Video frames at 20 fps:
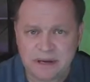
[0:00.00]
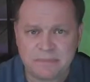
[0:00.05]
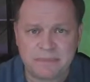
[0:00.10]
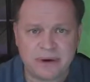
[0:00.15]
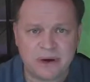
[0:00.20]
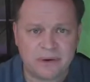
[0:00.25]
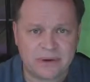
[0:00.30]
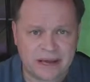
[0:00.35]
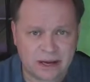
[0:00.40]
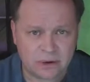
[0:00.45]

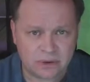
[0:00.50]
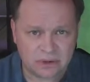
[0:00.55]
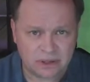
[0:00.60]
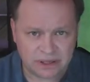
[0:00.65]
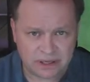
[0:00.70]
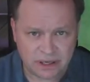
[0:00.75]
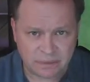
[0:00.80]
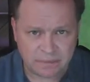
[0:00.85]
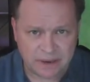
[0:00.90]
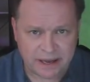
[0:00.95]
about how
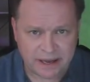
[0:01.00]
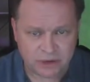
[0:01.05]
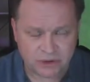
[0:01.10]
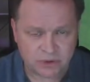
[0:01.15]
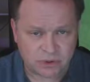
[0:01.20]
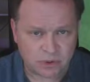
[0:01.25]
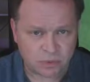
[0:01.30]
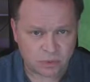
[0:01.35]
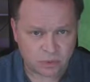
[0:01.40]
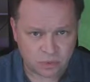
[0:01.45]

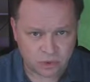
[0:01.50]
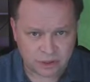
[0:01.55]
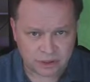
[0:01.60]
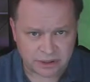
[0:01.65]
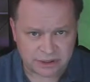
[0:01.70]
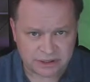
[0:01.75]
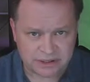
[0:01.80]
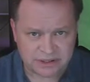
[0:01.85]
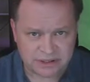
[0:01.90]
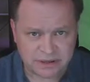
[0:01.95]
Kleopatra
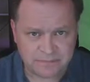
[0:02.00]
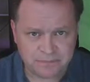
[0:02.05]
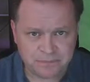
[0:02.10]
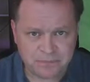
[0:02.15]
works.